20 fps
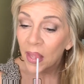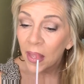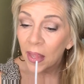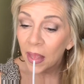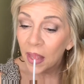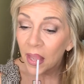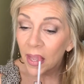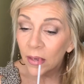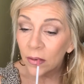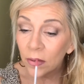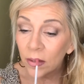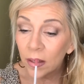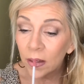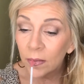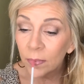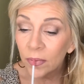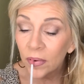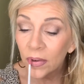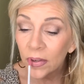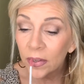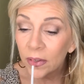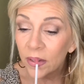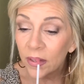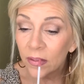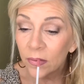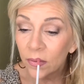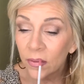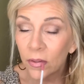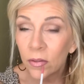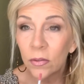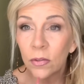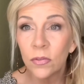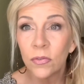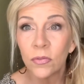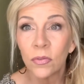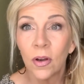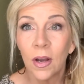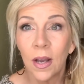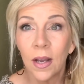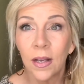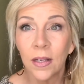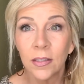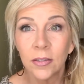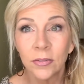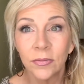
And look how pretty it is with a neutral eye.